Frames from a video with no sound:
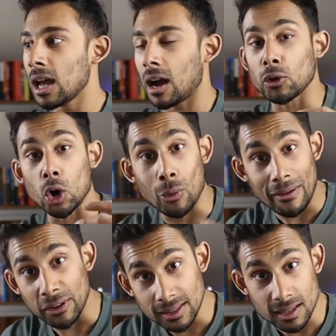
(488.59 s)
I've got
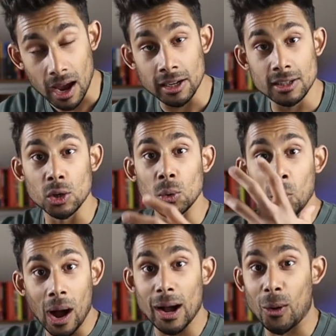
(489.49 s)
graphic designers who
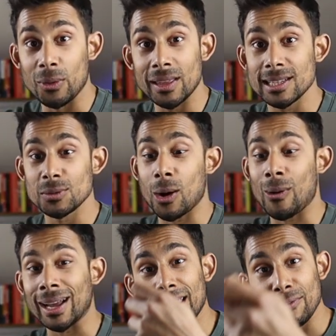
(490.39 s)
work on this as well.
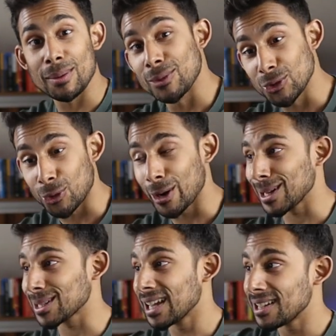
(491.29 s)
I give them the
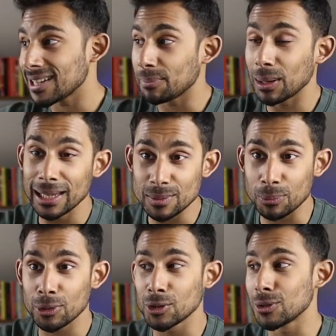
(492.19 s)
drawings, say, please
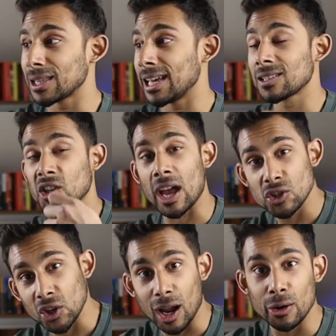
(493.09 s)
produce this, change
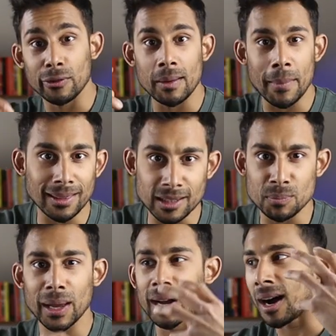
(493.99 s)
the color of it, make this
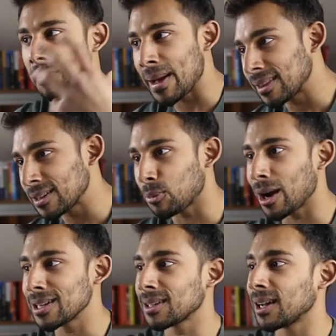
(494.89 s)
bigger, make this
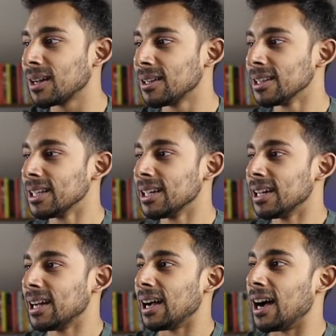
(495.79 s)
brighter.
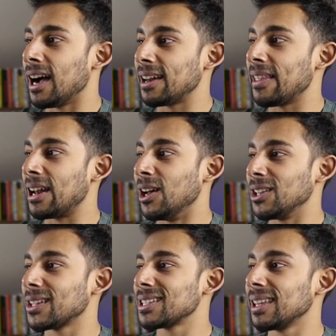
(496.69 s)
Uh, and then look,
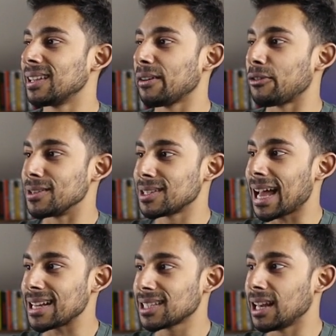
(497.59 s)
you can see the difference.
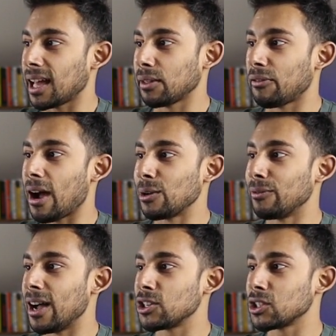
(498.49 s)
That's like the final
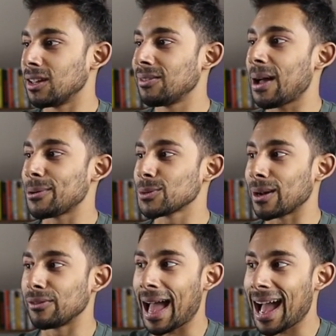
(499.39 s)
version. That was one
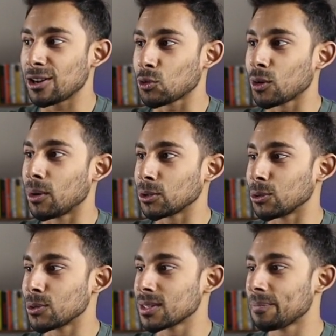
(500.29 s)
of the hand-drawn
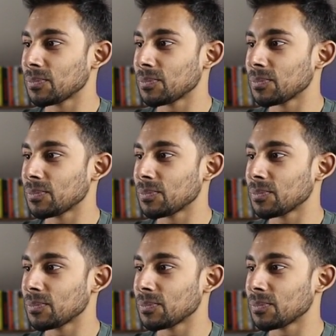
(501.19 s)
models.